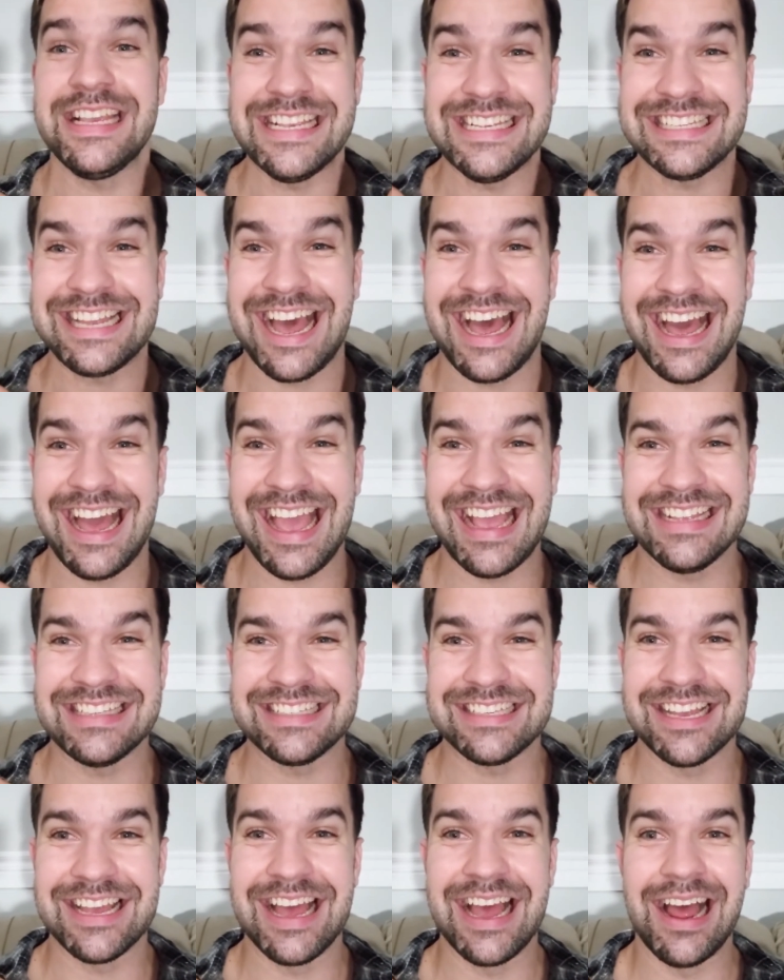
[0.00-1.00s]
guys.
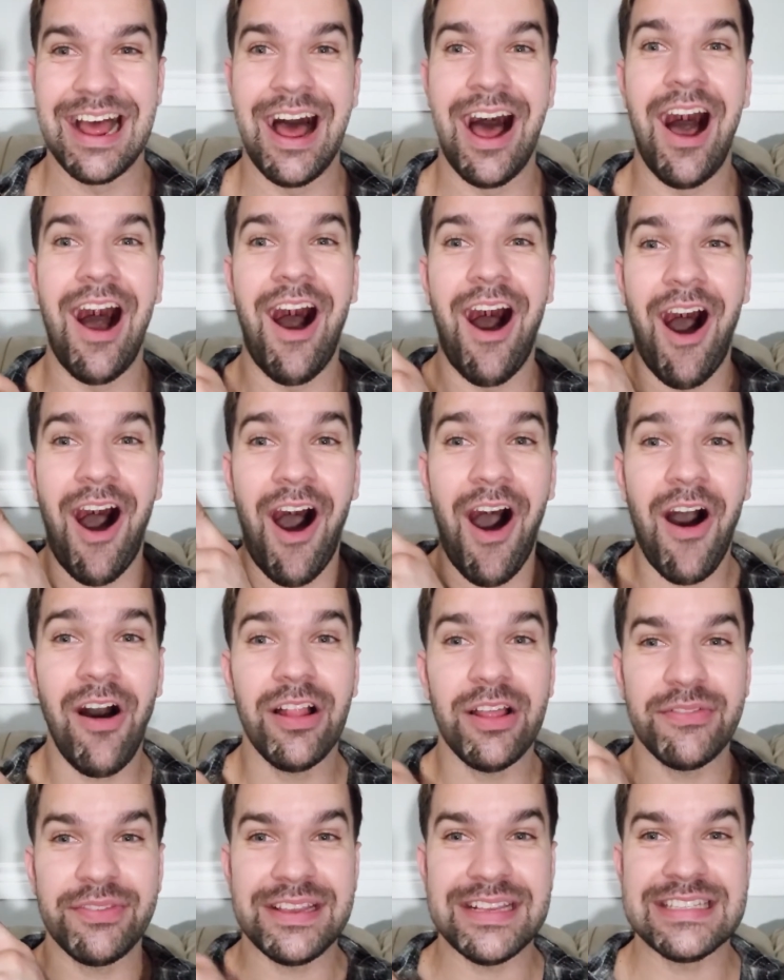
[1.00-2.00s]
All
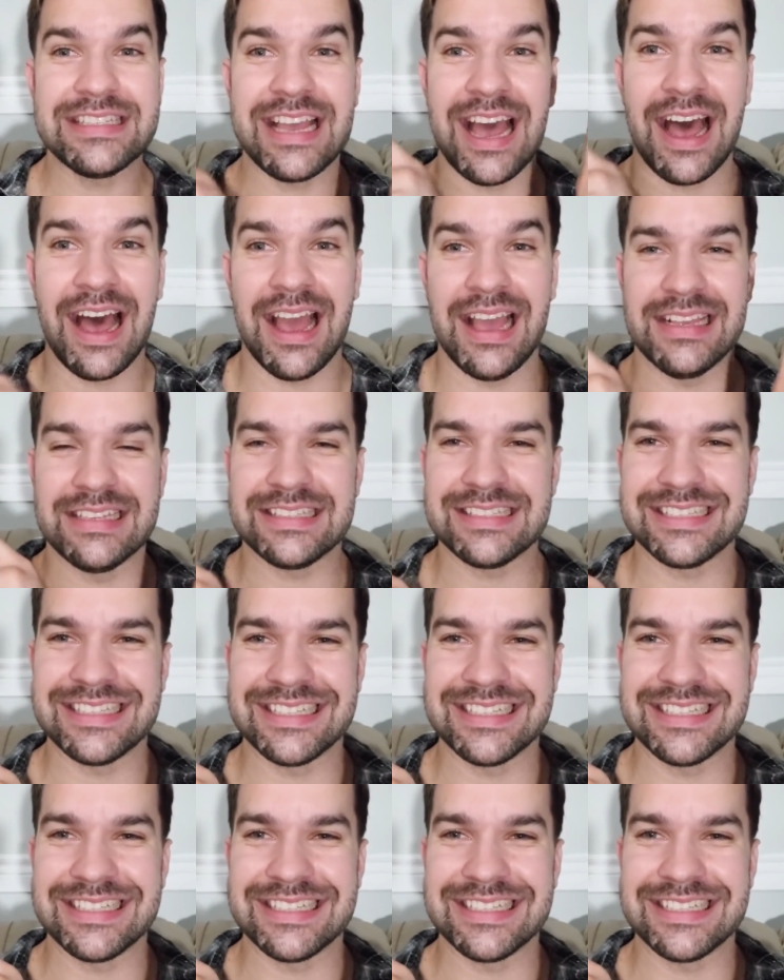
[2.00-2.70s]
of these guys.